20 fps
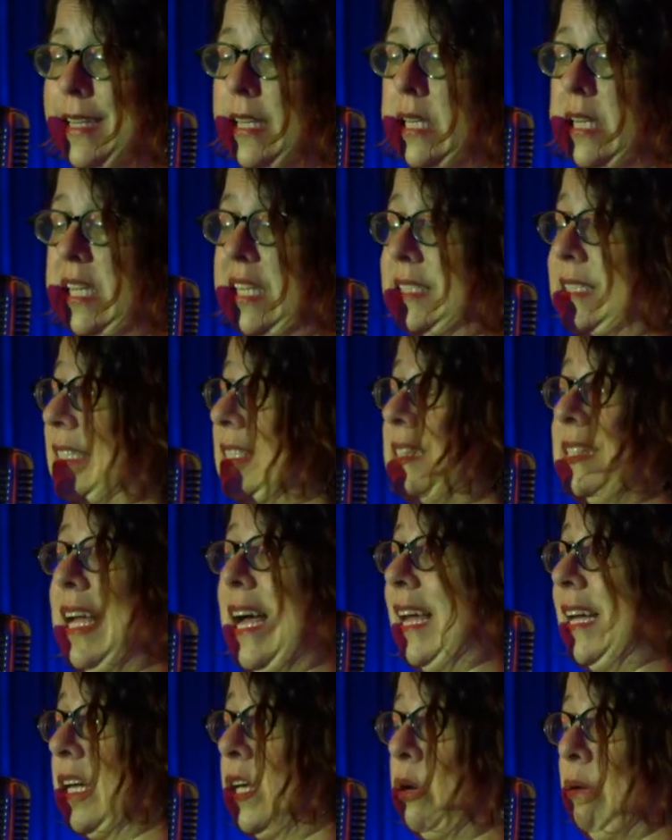This is
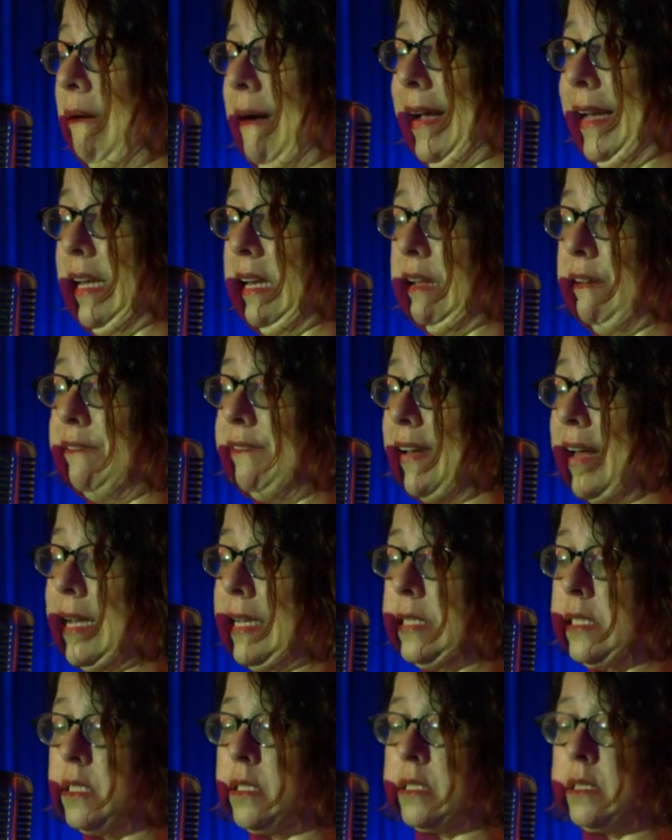not a quiet
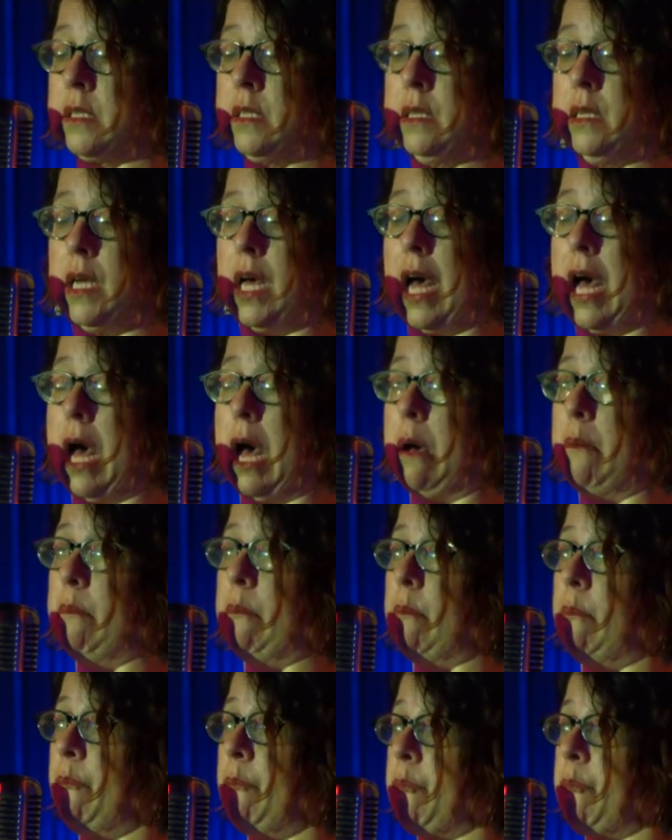event. Um,